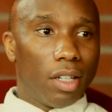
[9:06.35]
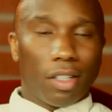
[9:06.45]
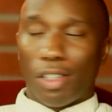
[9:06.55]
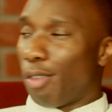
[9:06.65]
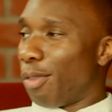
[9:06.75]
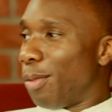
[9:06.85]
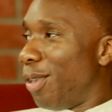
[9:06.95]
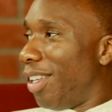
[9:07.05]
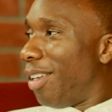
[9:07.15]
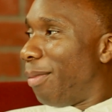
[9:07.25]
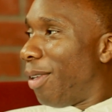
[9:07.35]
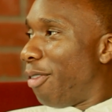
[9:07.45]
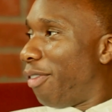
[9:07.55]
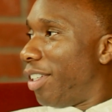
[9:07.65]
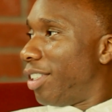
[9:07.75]
from Hootie and the
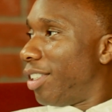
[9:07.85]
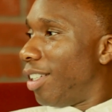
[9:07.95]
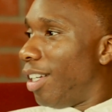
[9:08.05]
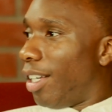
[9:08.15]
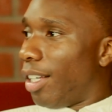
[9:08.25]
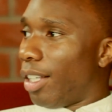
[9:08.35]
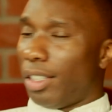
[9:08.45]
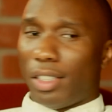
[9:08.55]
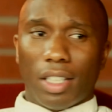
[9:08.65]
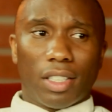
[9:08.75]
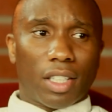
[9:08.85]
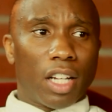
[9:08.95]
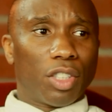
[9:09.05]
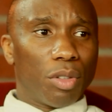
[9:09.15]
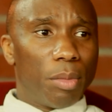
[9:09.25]
Blowfish. He sings
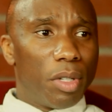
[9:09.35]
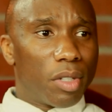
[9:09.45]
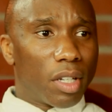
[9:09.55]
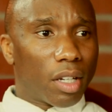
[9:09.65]
country music.